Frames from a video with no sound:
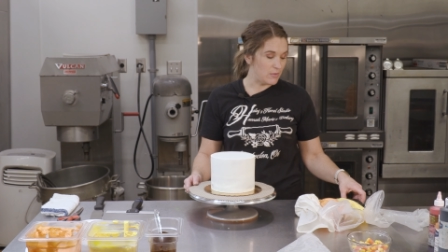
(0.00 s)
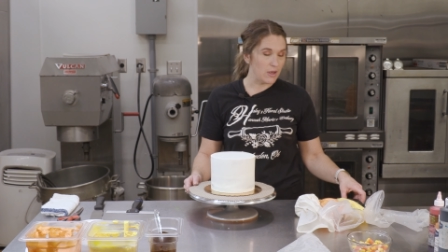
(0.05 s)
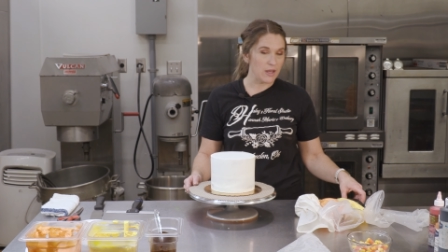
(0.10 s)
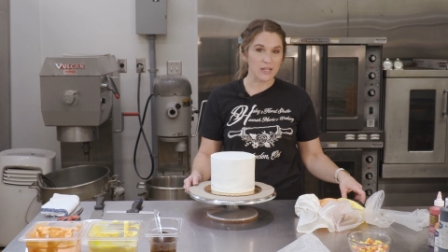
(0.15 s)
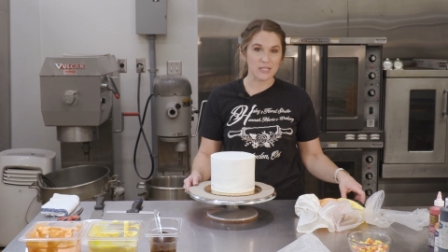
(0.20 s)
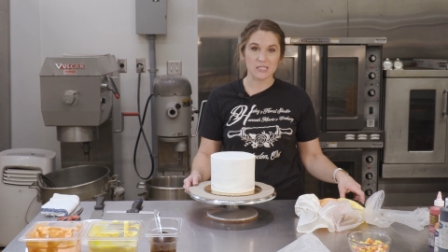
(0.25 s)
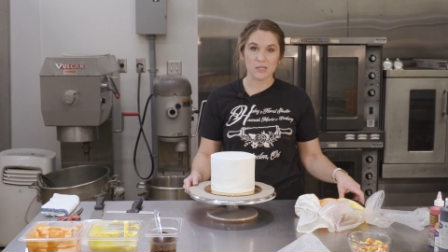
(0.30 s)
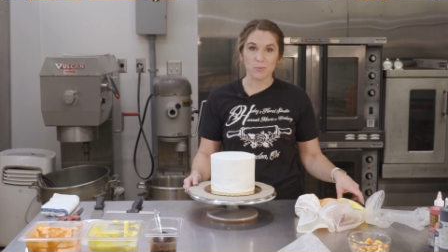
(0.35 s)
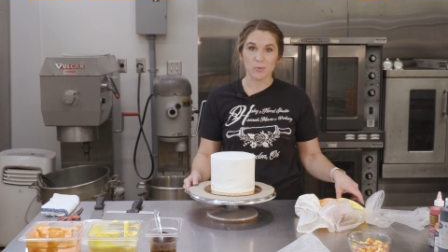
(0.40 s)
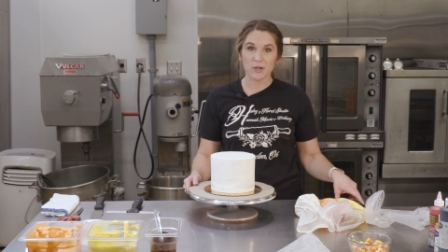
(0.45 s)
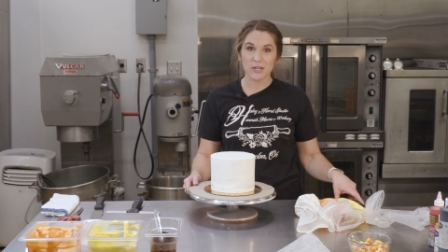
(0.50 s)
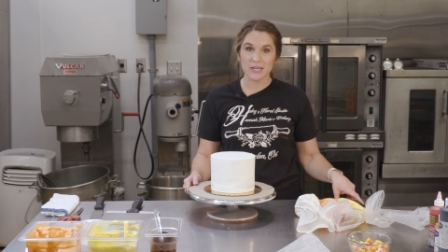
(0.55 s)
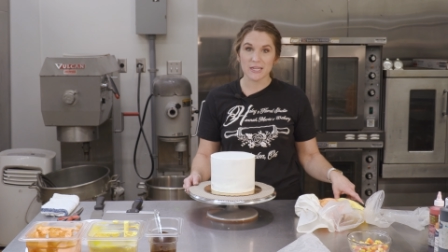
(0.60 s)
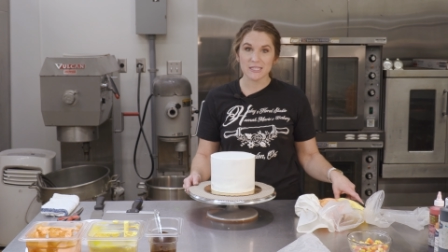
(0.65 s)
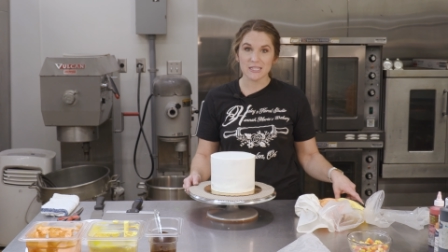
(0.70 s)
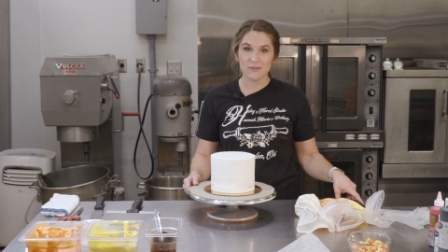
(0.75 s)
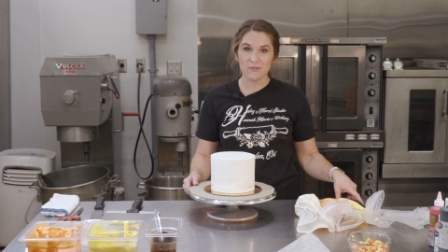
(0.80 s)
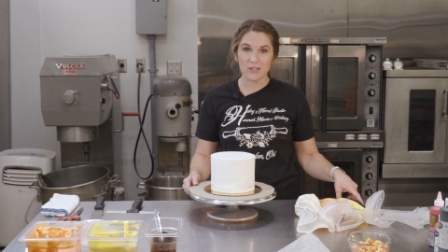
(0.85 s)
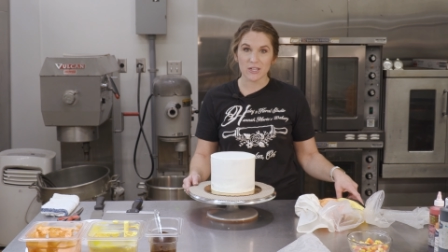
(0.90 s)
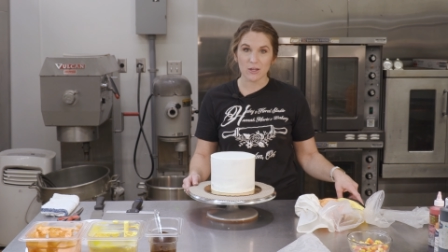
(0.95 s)
It's a pretty
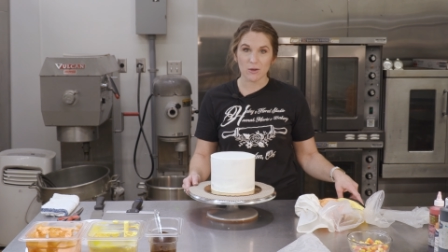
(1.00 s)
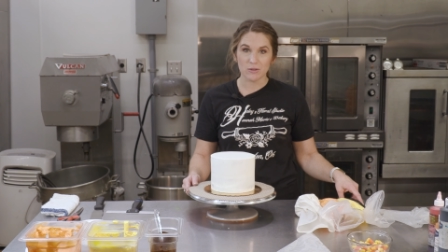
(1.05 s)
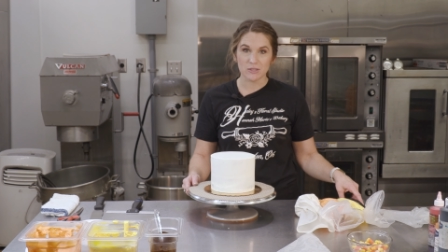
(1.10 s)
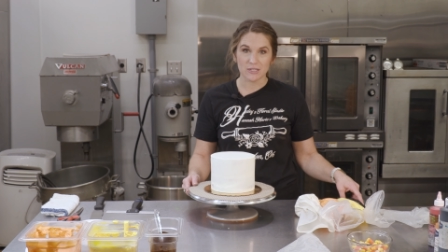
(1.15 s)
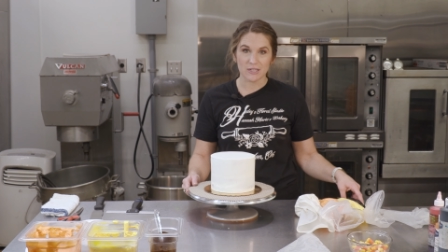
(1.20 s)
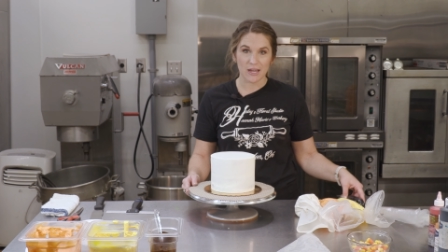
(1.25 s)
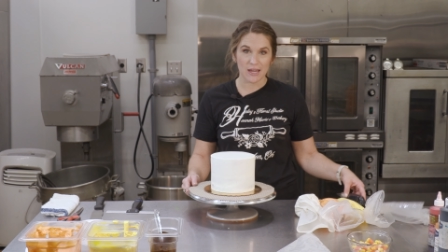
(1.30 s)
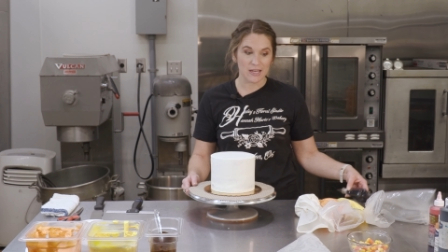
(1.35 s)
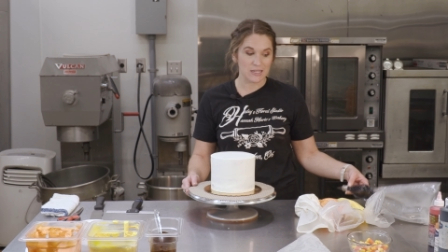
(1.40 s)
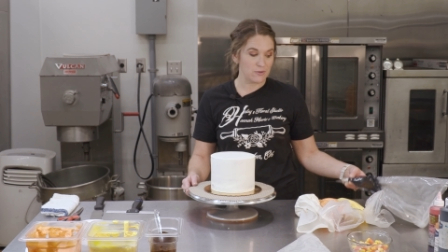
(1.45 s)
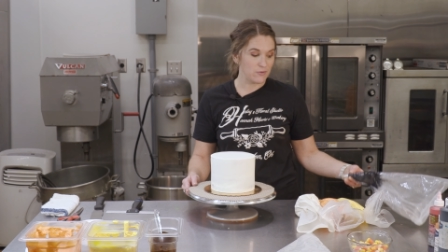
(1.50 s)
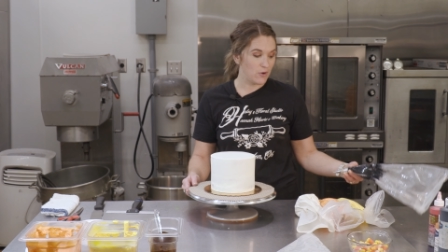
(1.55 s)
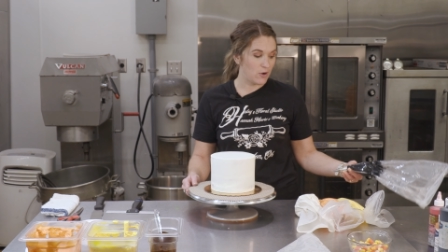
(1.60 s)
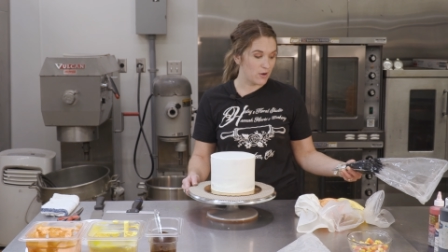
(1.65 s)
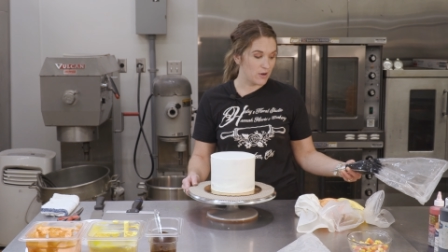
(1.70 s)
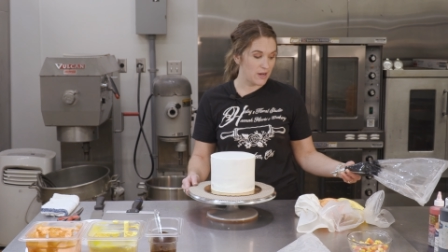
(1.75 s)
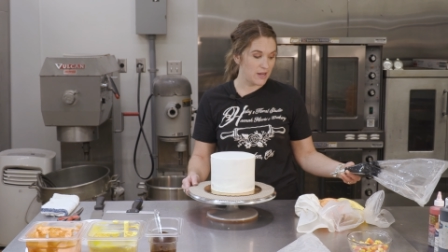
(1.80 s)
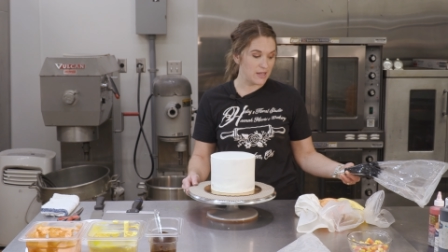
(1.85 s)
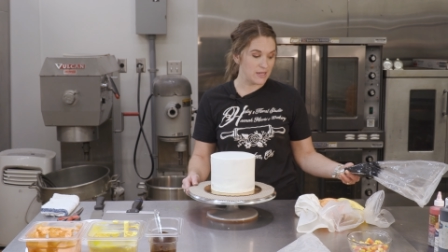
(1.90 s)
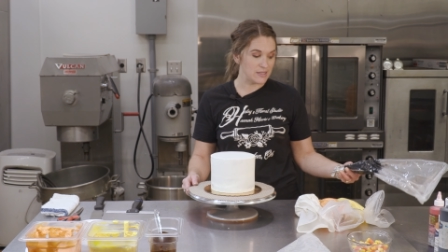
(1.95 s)
easy video today as
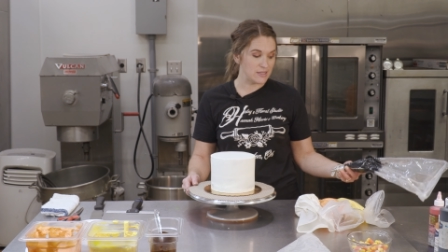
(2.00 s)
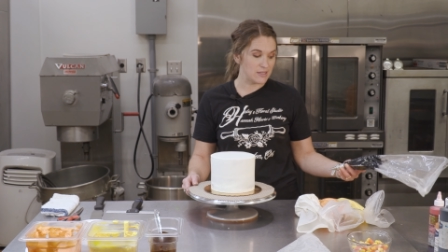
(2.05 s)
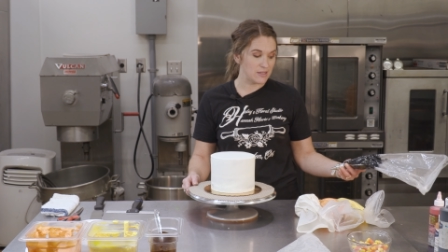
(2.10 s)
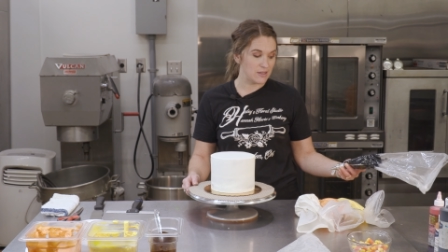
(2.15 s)
far as